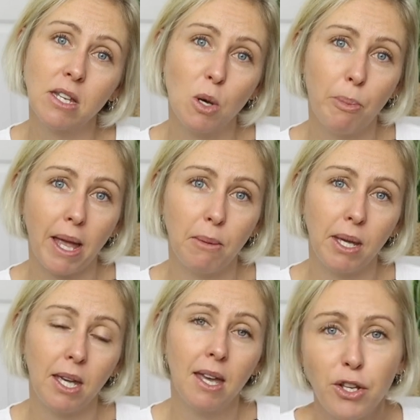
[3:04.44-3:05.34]
to your
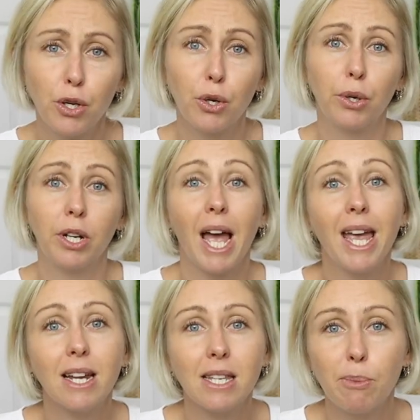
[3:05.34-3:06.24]
baby, and you can
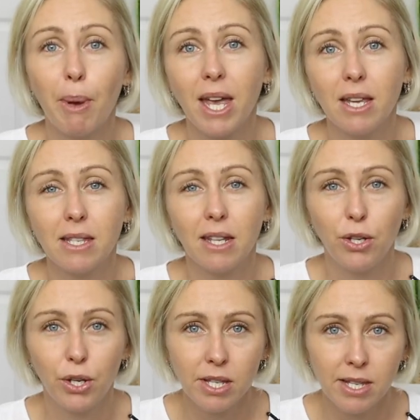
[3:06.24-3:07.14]
create a space that
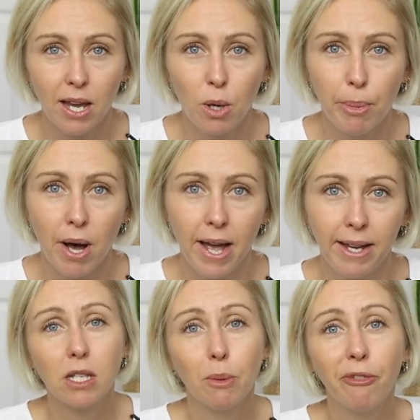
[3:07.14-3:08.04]
you can say goodbye.
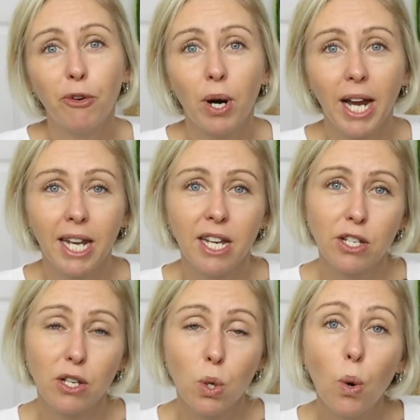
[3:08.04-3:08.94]
So before I get
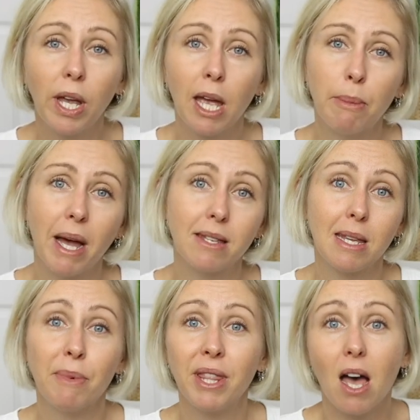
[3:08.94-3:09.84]
into talking about
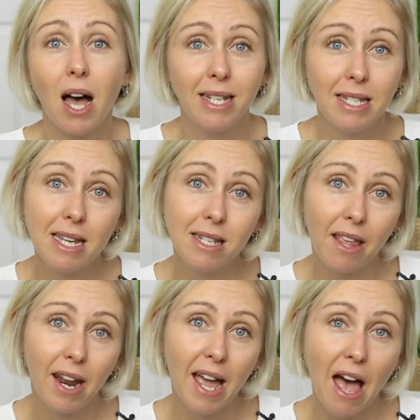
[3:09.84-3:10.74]
some of the ideas
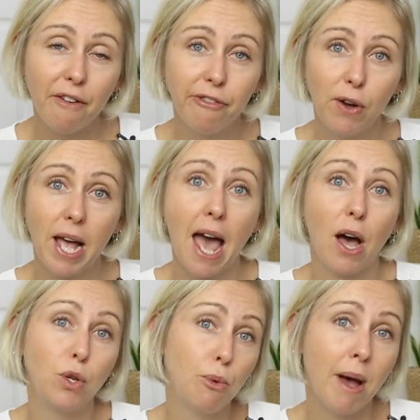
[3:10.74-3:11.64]
that I have for
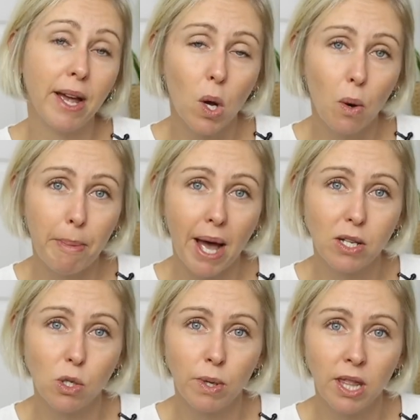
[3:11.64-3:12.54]
how you might go
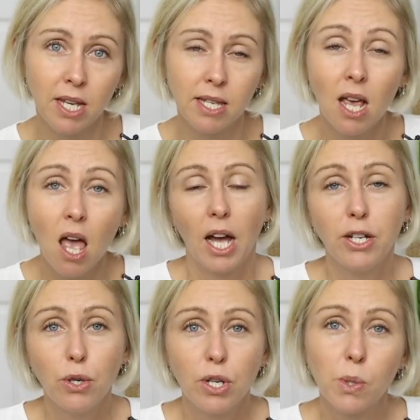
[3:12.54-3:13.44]
about doing this, I
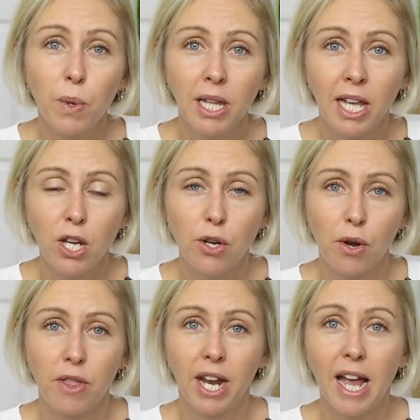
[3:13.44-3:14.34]
do just want to let you
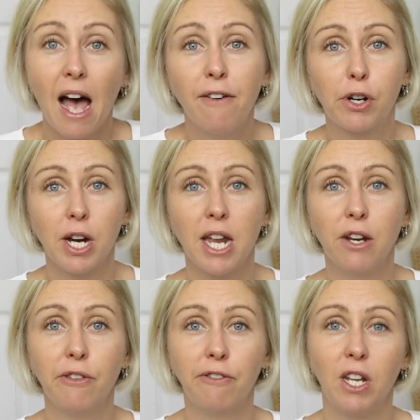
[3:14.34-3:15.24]
know that I have
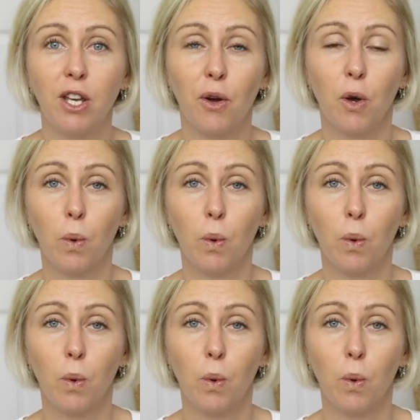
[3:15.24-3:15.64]
created a video